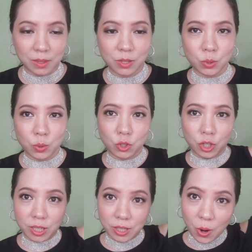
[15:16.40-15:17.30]
So
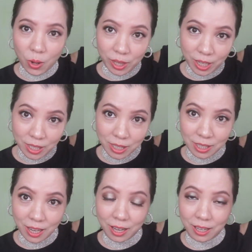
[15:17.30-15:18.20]
Jaded
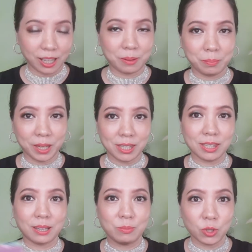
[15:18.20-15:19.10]
Onyx and
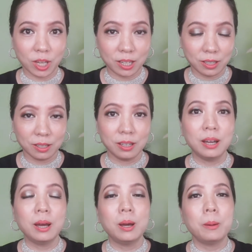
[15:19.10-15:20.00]
mixed them together.
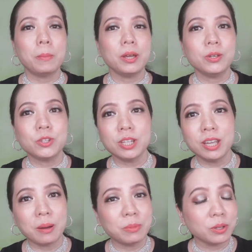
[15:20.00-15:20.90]
But
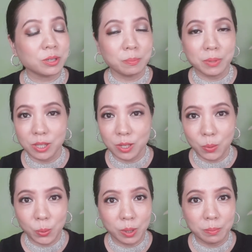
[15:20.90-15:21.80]
usually I'm not a
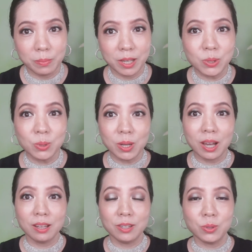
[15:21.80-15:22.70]
person who will mix two
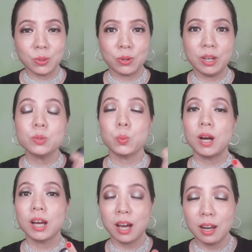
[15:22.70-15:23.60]
colors to create
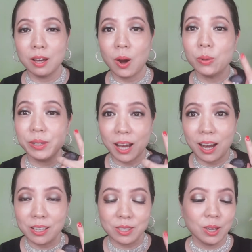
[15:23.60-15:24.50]
one color on the
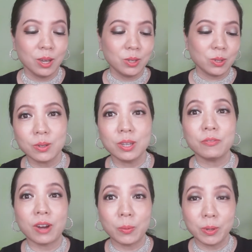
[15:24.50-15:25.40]
eyes. So
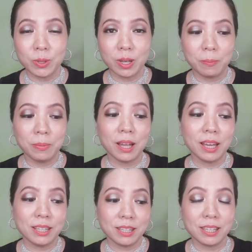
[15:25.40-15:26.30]
if I were to
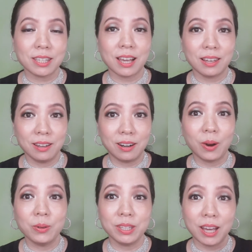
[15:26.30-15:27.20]
apply this color
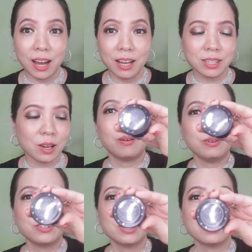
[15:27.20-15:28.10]
on the eyes, I
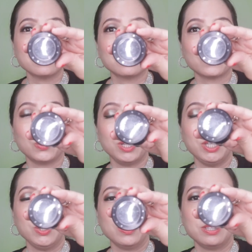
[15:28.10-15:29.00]
will just
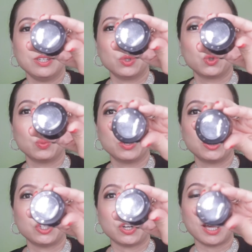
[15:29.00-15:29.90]
only use this Super
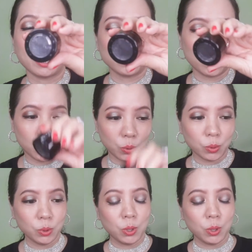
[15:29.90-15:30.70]
Shock eyeshadow.